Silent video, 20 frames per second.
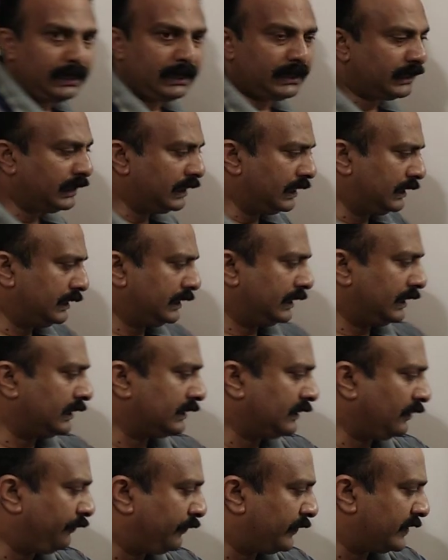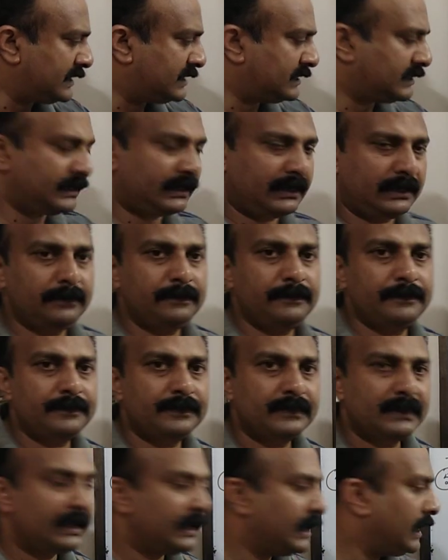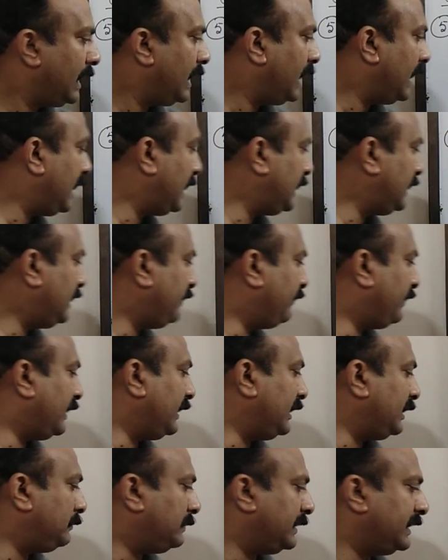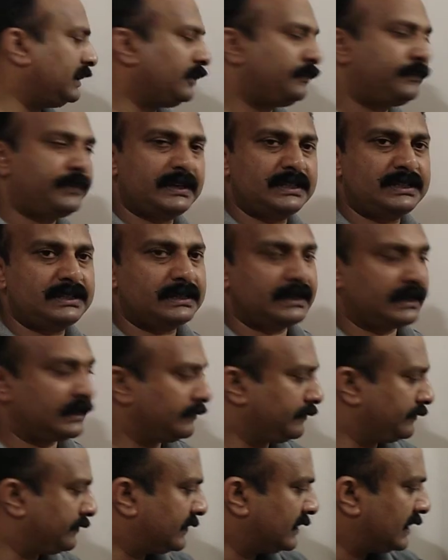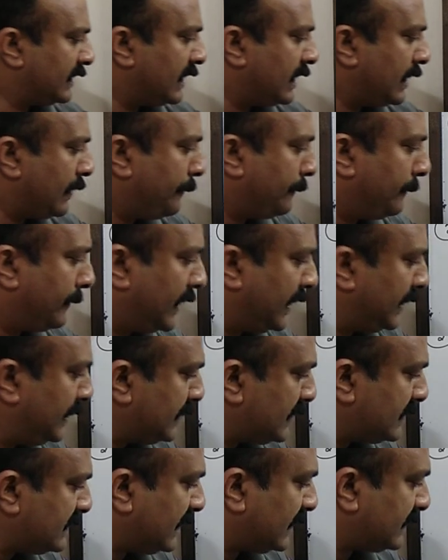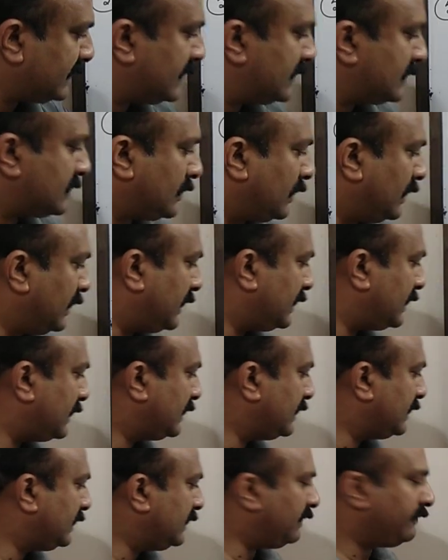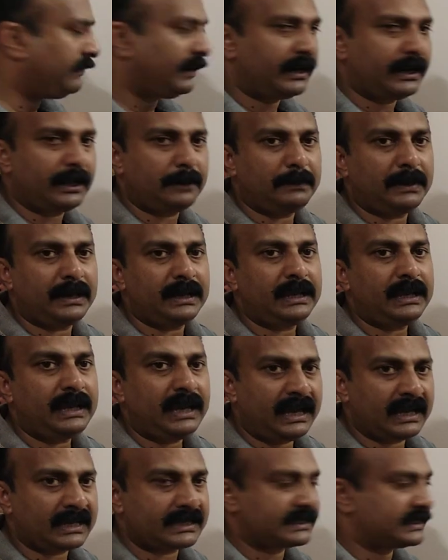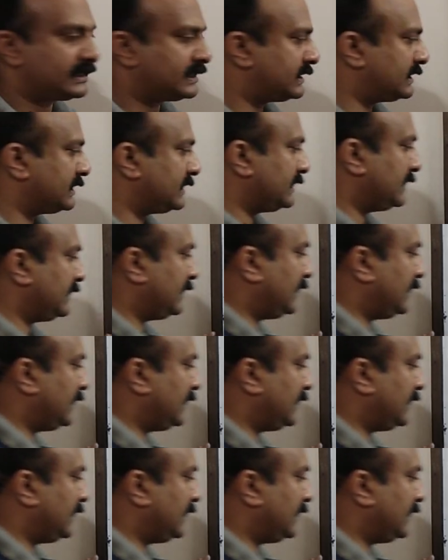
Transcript: Again take the first term and divide it by the first term. Minus x square divided by x.